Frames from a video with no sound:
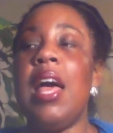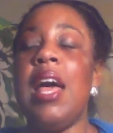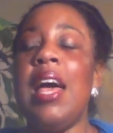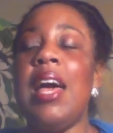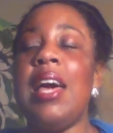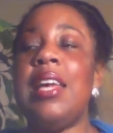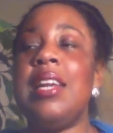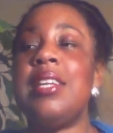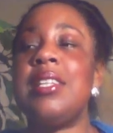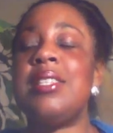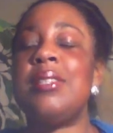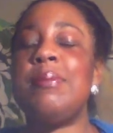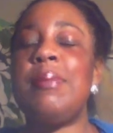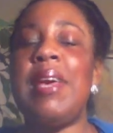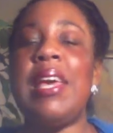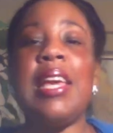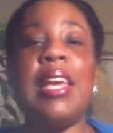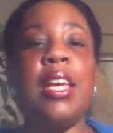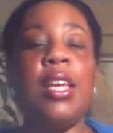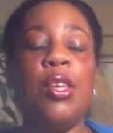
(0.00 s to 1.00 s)
it is
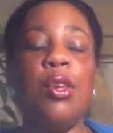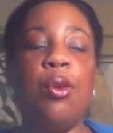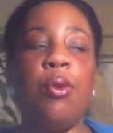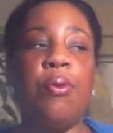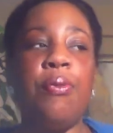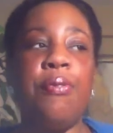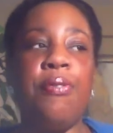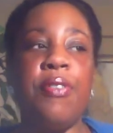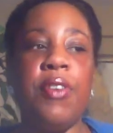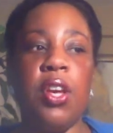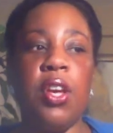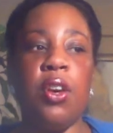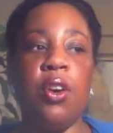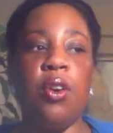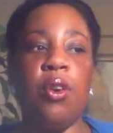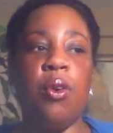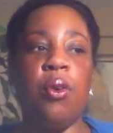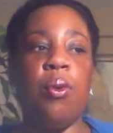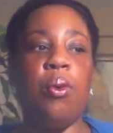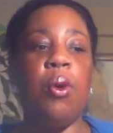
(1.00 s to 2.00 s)
making you
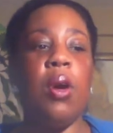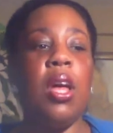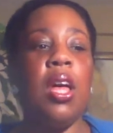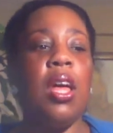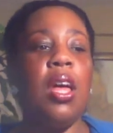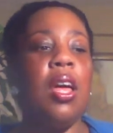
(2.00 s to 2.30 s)
feel